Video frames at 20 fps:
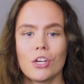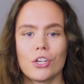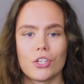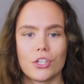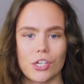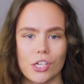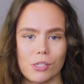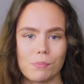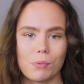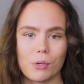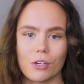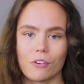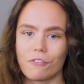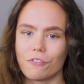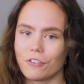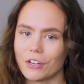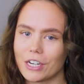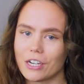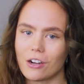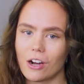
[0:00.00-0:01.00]
just book a
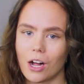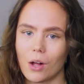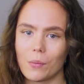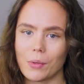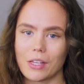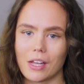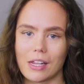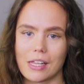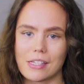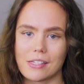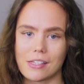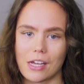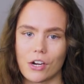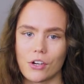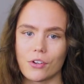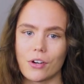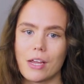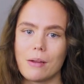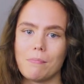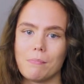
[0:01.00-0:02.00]
free call with
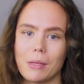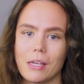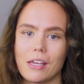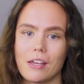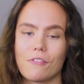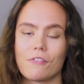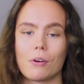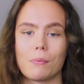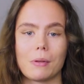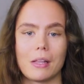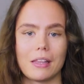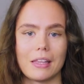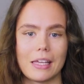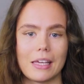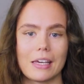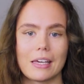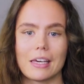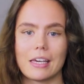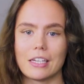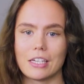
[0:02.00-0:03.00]
Alessandro and me from the
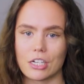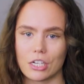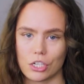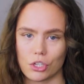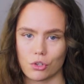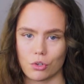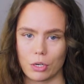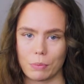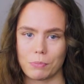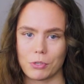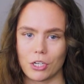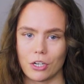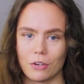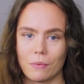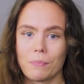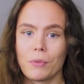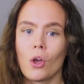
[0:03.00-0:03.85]
link in the description.